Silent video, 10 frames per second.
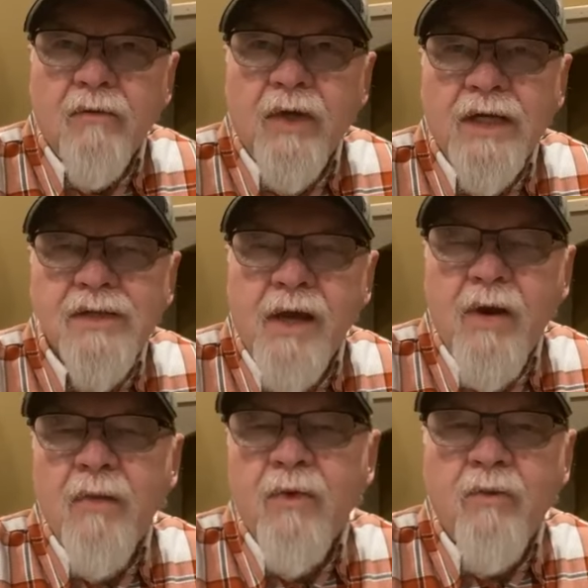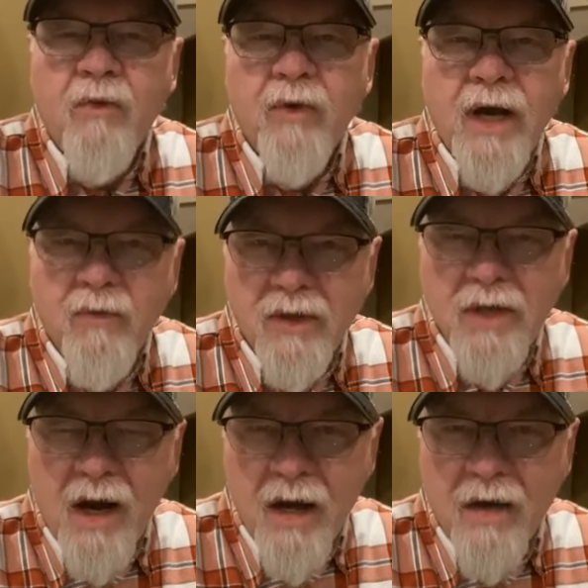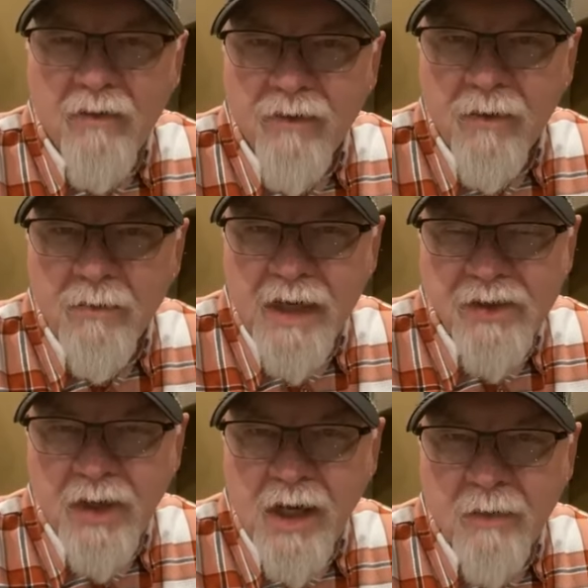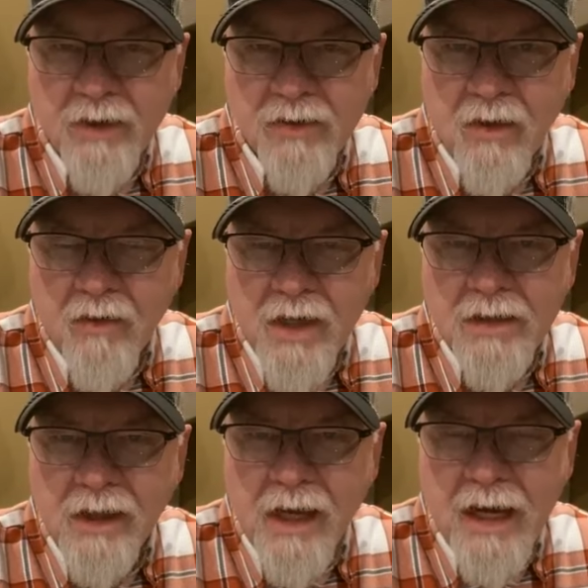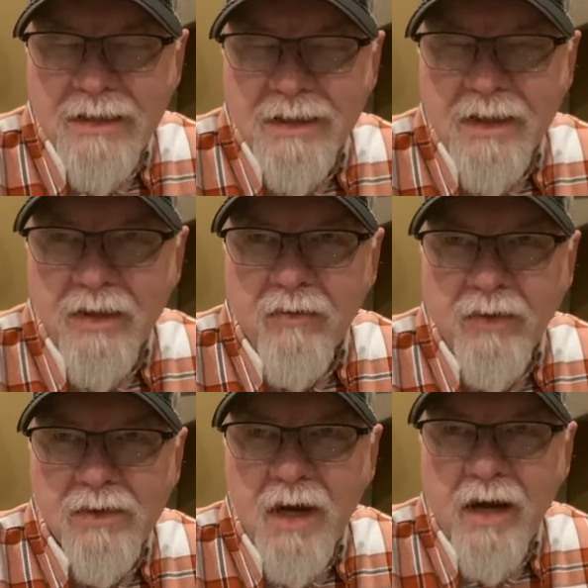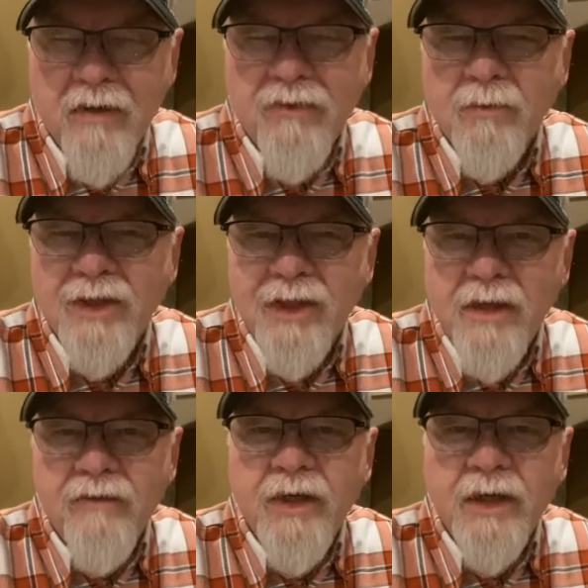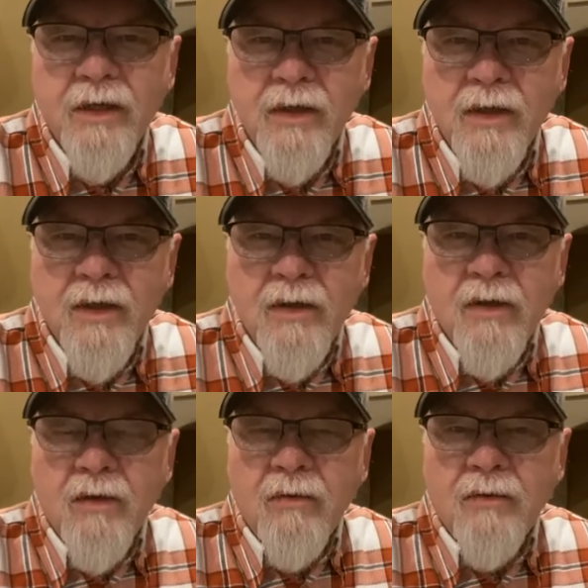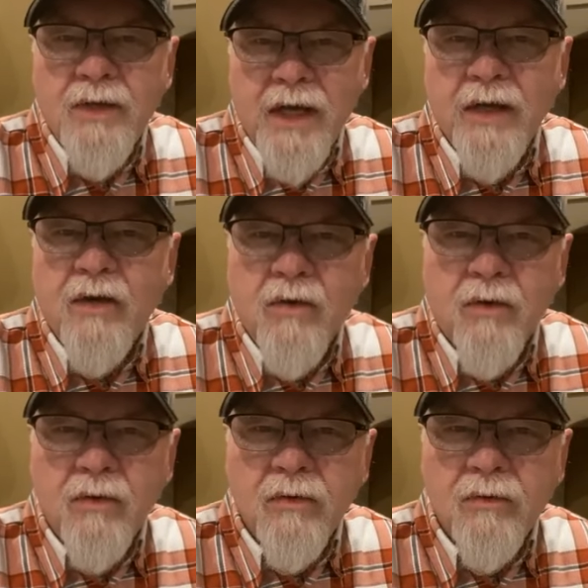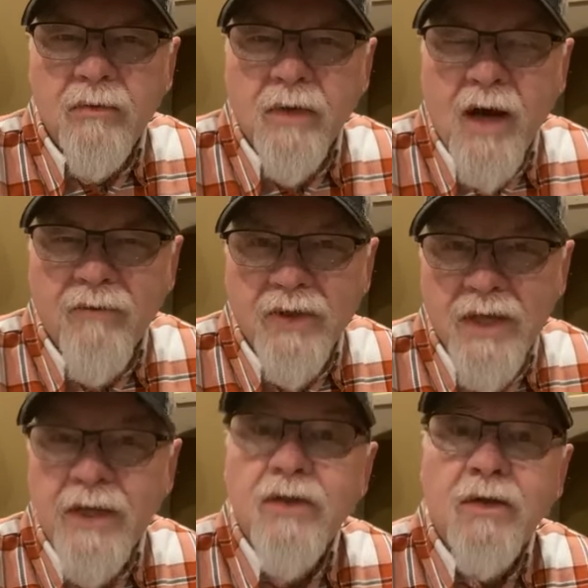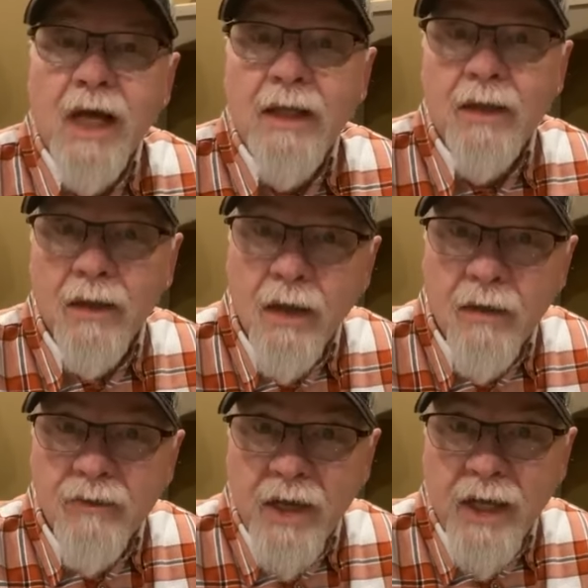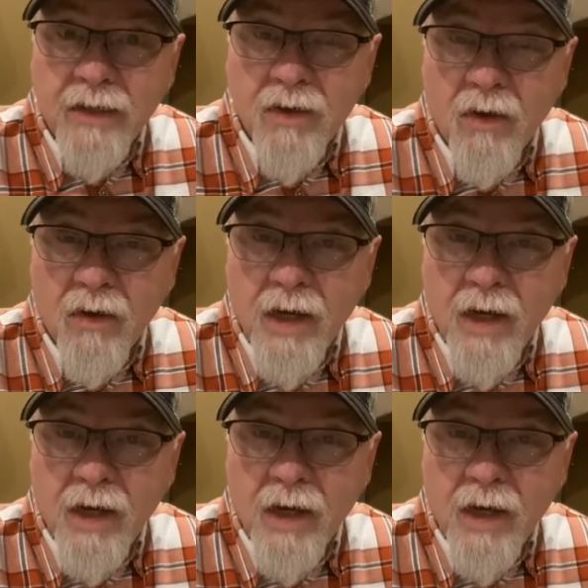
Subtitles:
I retired from my job at Star Racing, I didn't retire from loving technical conversations. I love Tech Talk.